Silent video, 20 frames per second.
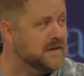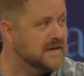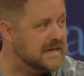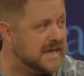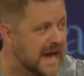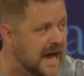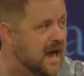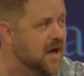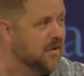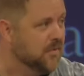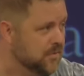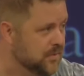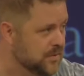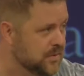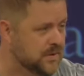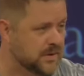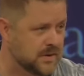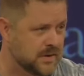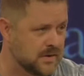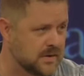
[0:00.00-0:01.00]
an account
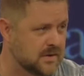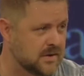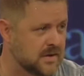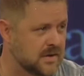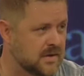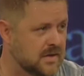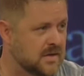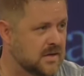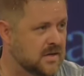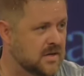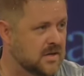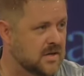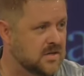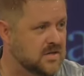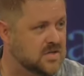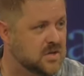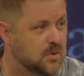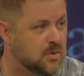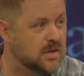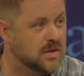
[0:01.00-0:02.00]

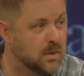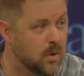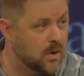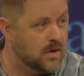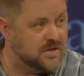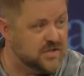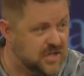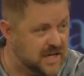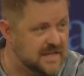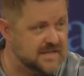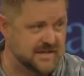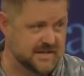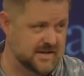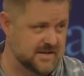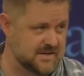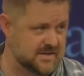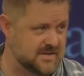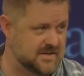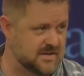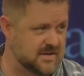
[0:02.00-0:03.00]
to the Lord
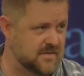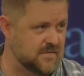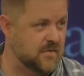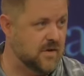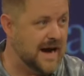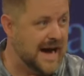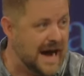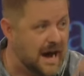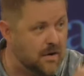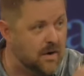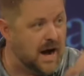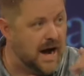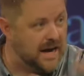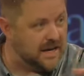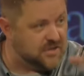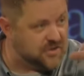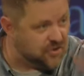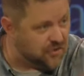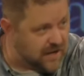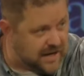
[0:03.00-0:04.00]
Jesus for how
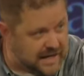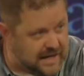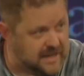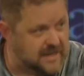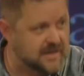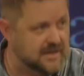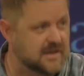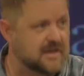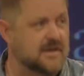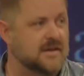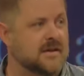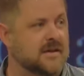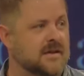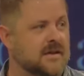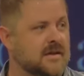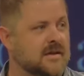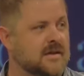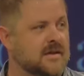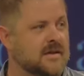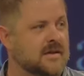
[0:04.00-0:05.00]
I treat
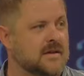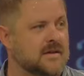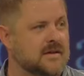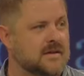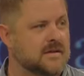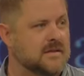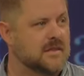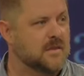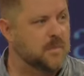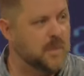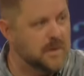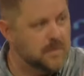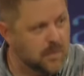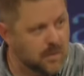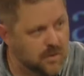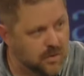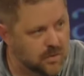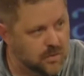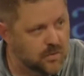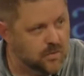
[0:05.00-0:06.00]
the
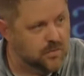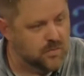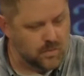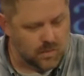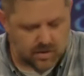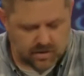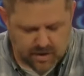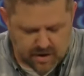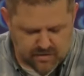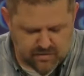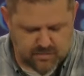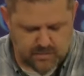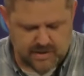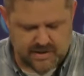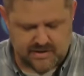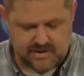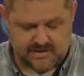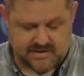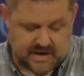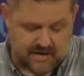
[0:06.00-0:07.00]
people who work under
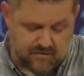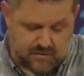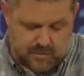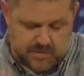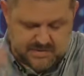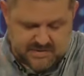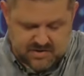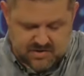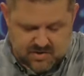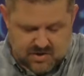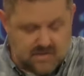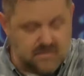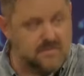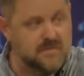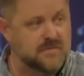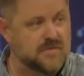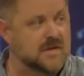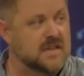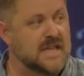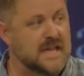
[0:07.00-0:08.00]
me because I have a position
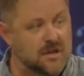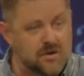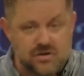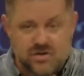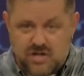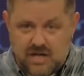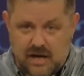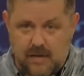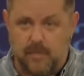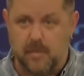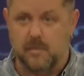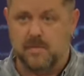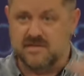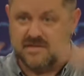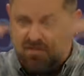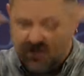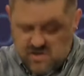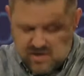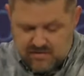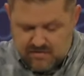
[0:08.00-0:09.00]
of leadership, a
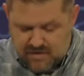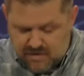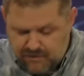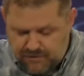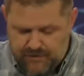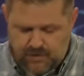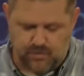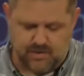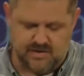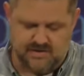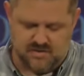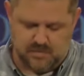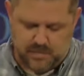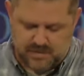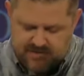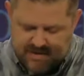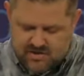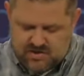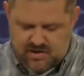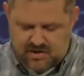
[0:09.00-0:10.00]
position of influence, a
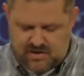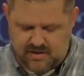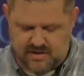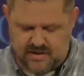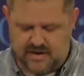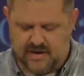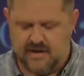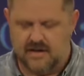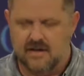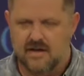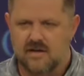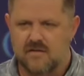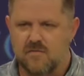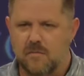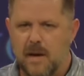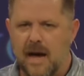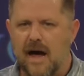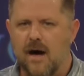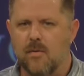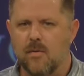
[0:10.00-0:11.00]
position
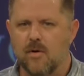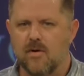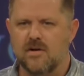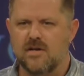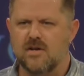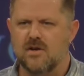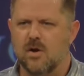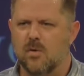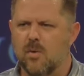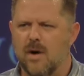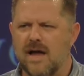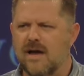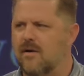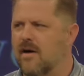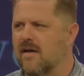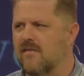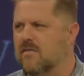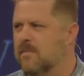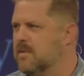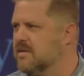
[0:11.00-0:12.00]
of power. And you go, well, I
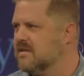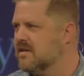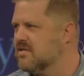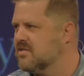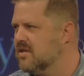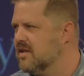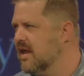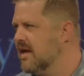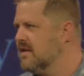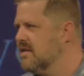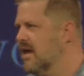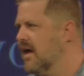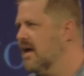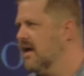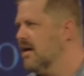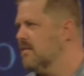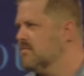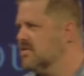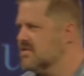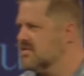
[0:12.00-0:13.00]
don't have a position like
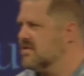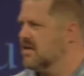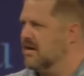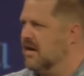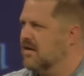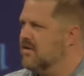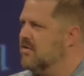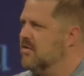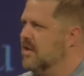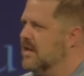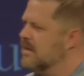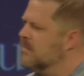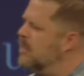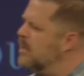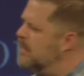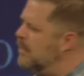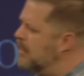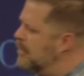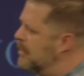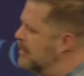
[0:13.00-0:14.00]
that. I'm just an underling.
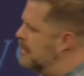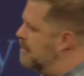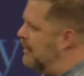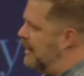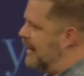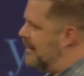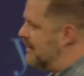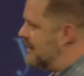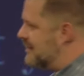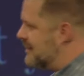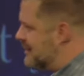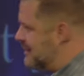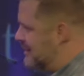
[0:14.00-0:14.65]
Wait, wait, wait, wait.